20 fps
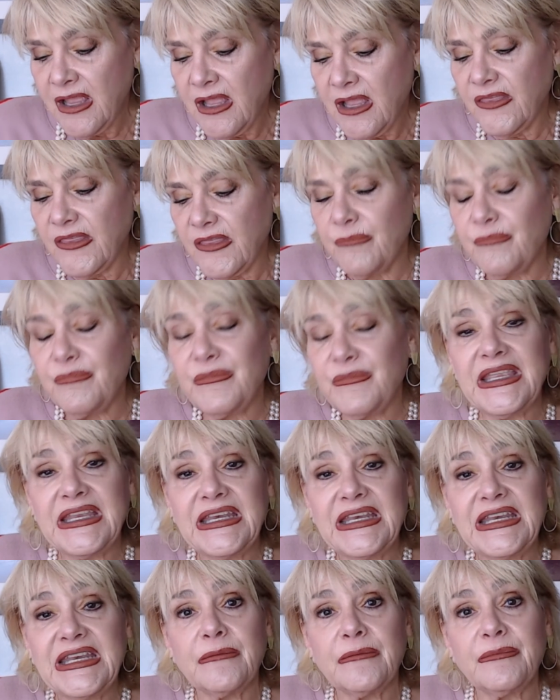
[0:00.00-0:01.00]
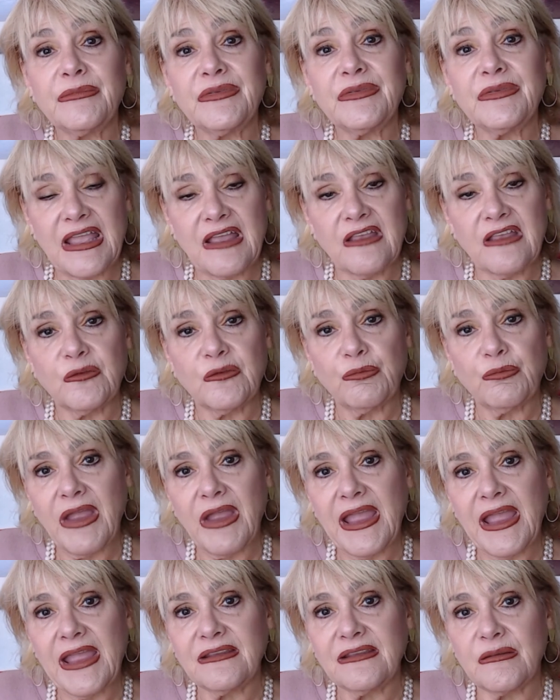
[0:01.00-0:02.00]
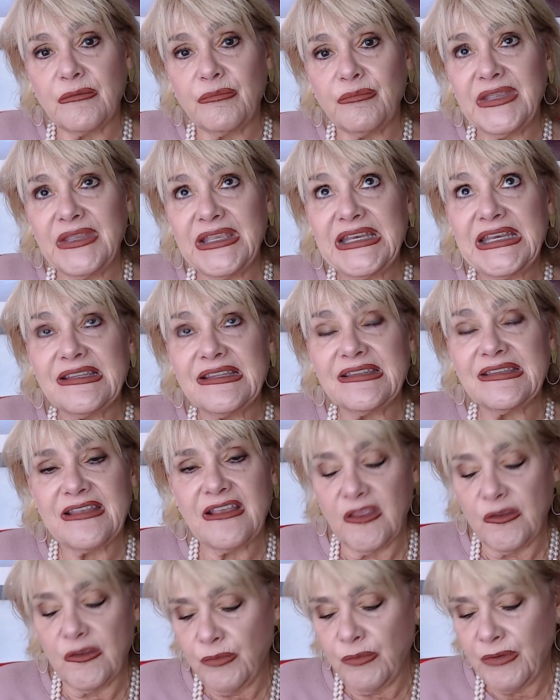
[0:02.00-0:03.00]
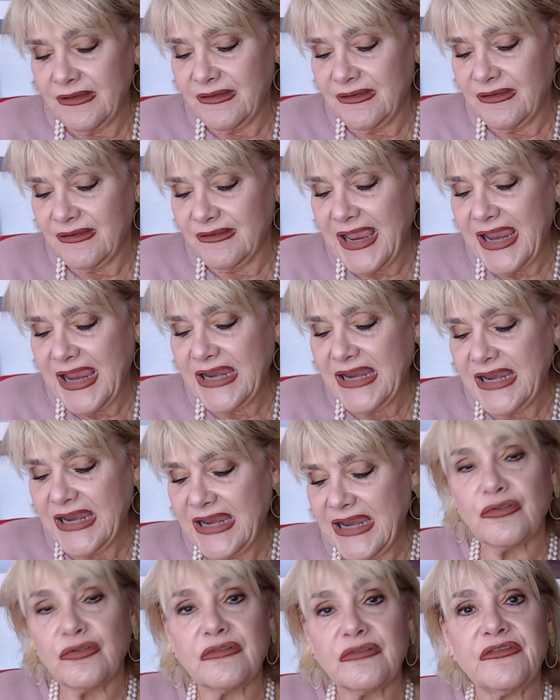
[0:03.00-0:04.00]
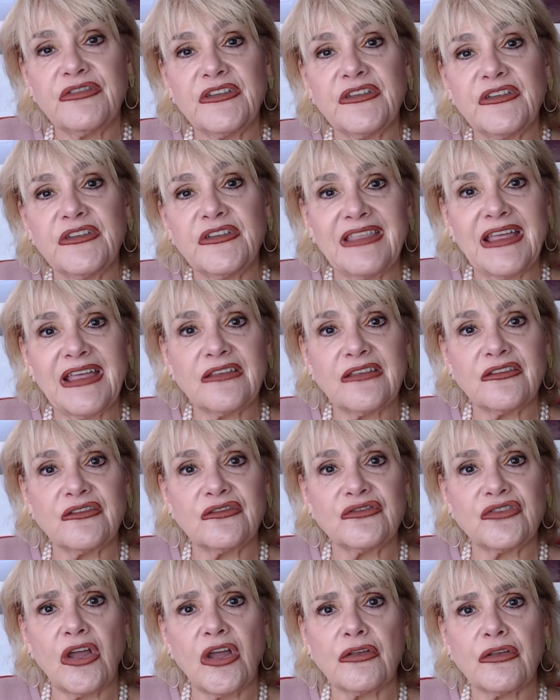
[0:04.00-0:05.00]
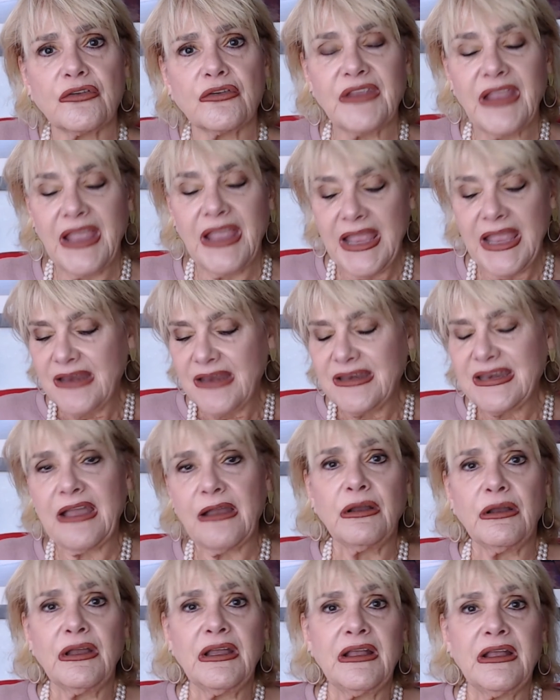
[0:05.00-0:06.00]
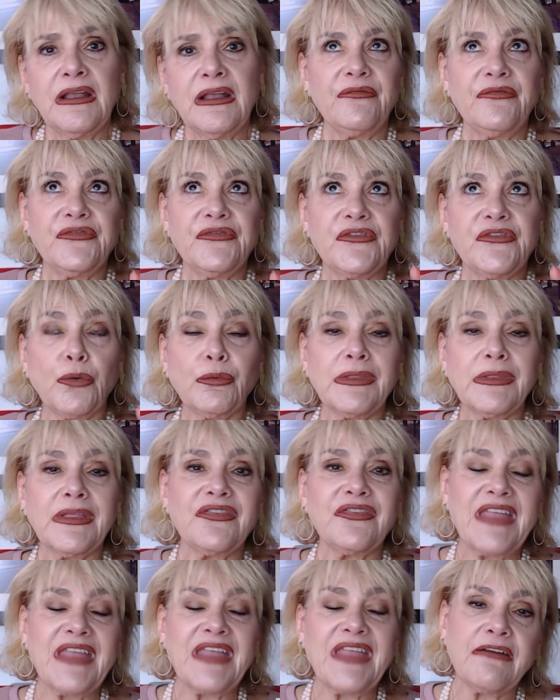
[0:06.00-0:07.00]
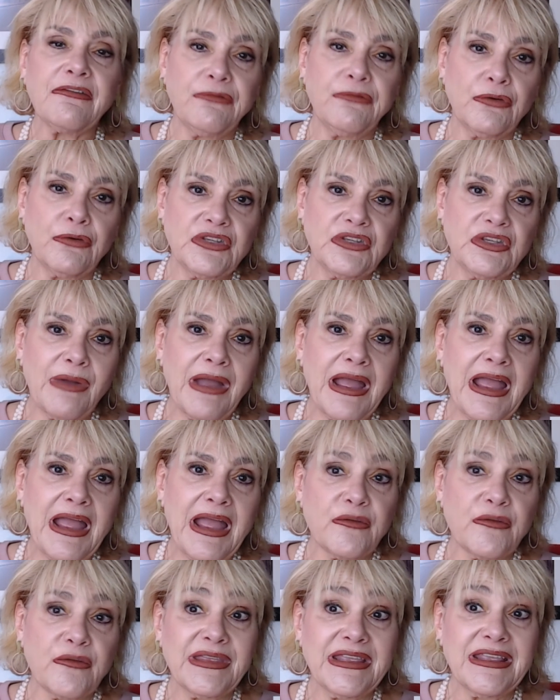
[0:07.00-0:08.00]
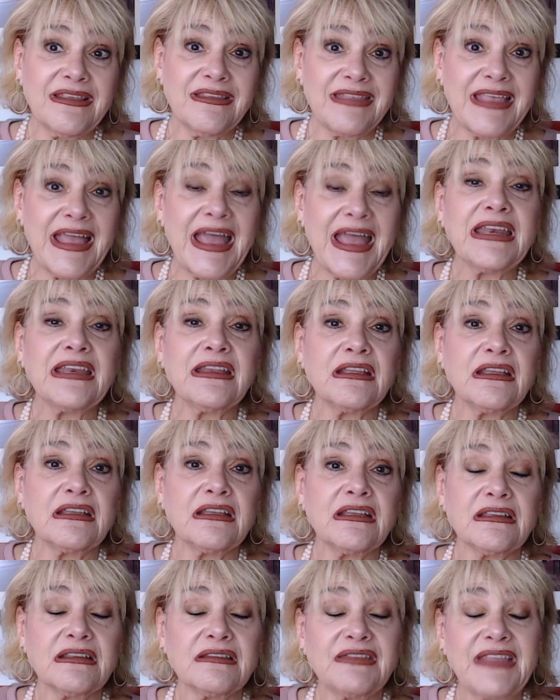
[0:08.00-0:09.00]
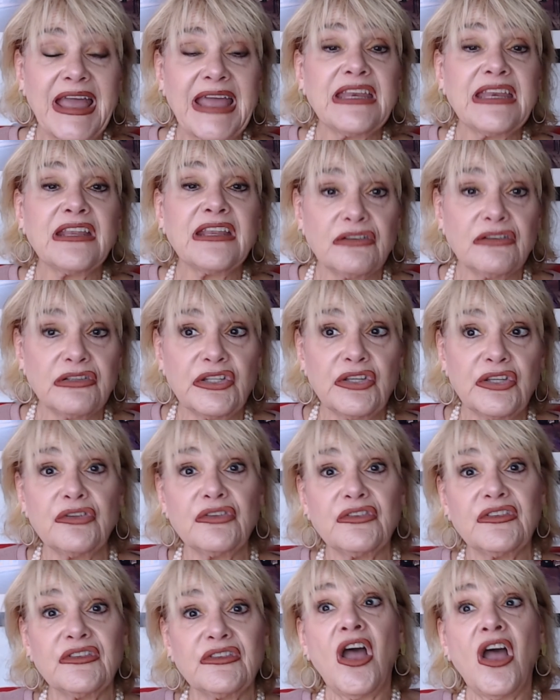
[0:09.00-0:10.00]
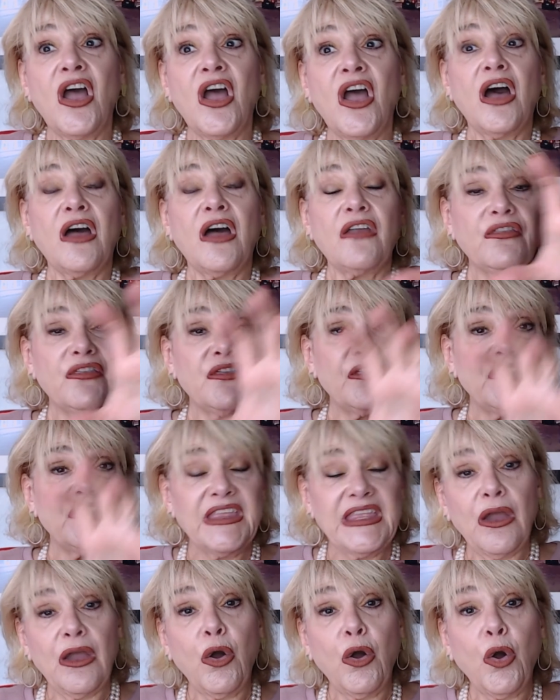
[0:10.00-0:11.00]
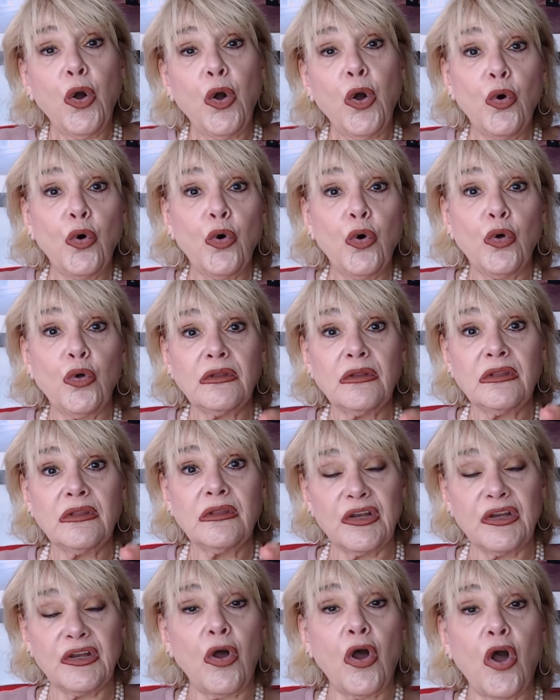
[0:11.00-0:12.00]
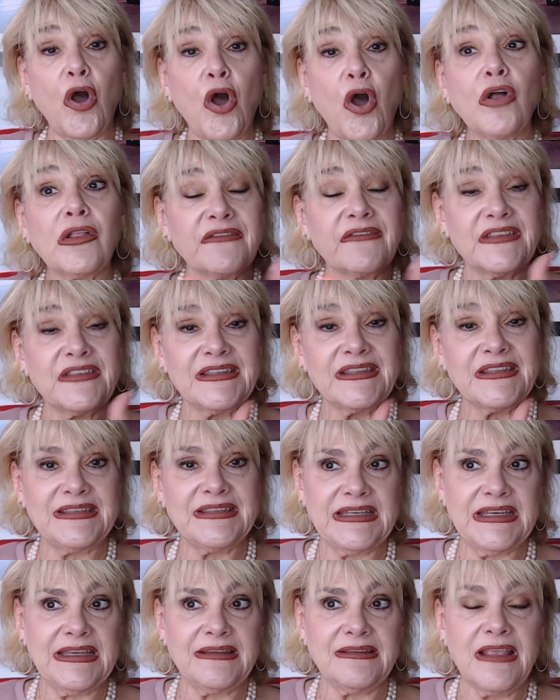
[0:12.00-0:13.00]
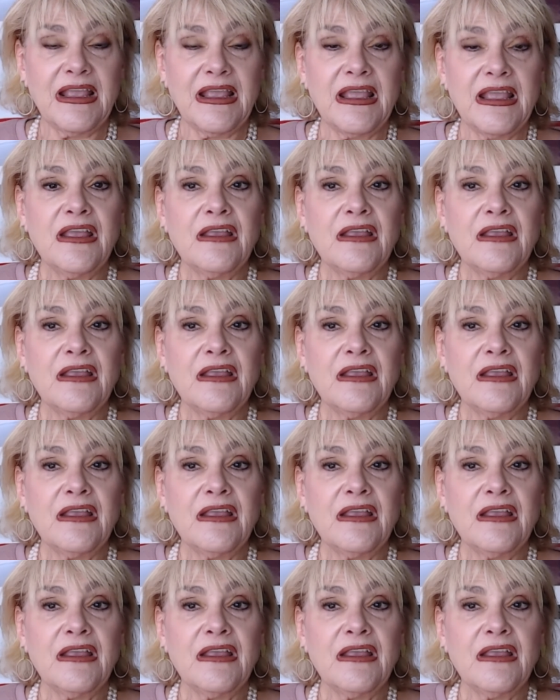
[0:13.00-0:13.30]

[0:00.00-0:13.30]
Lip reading: The median sales price is $850,000. Now, don't let that fool you either, because that includes the whole, all of the cities.